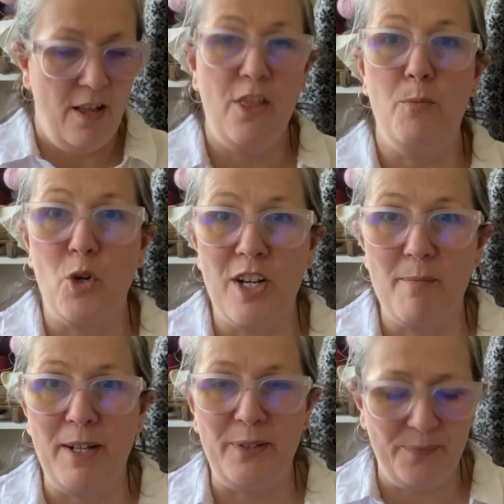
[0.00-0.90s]
the Border
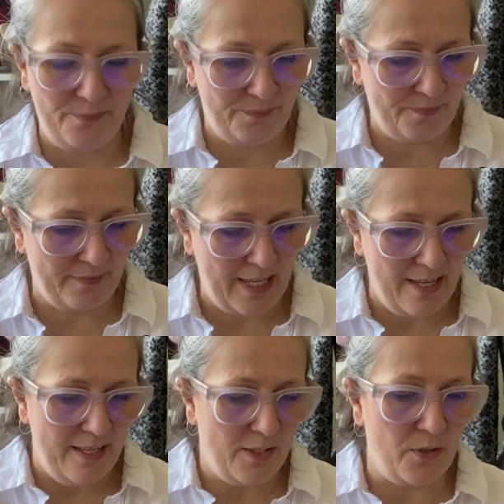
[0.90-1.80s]
Mill.
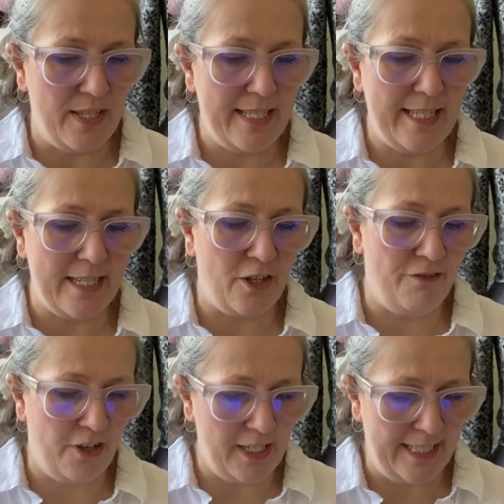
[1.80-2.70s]
So this is our
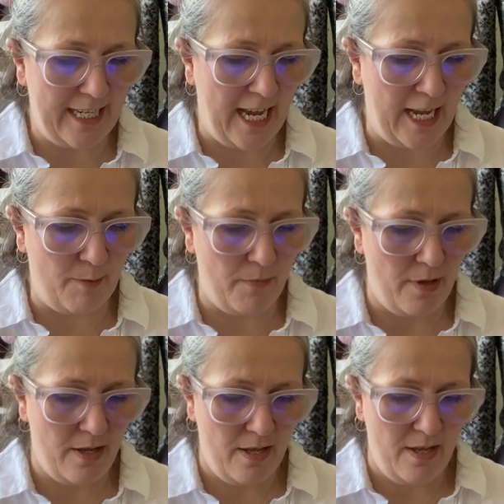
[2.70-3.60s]
first time
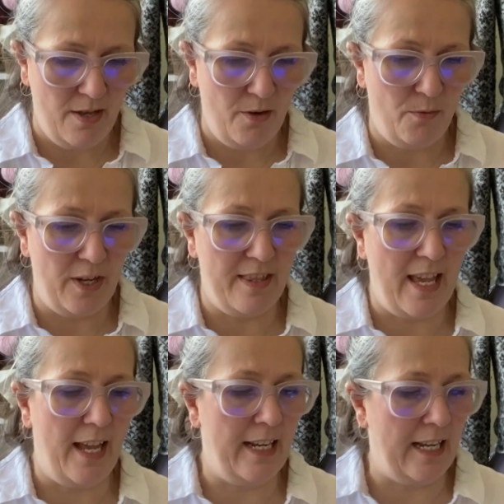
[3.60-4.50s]
with
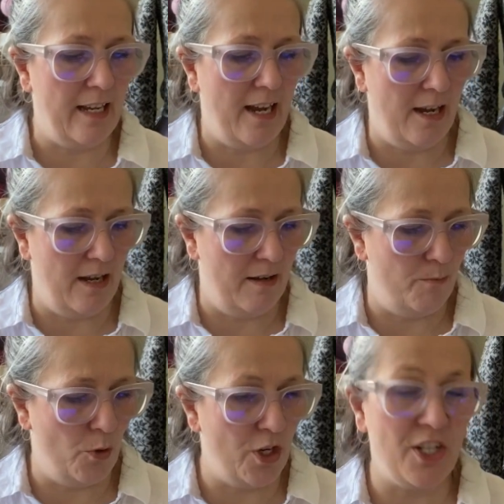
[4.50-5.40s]
any
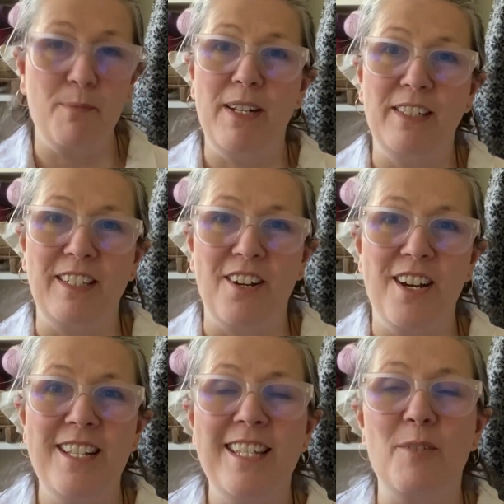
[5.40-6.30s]
Border Mill yarns.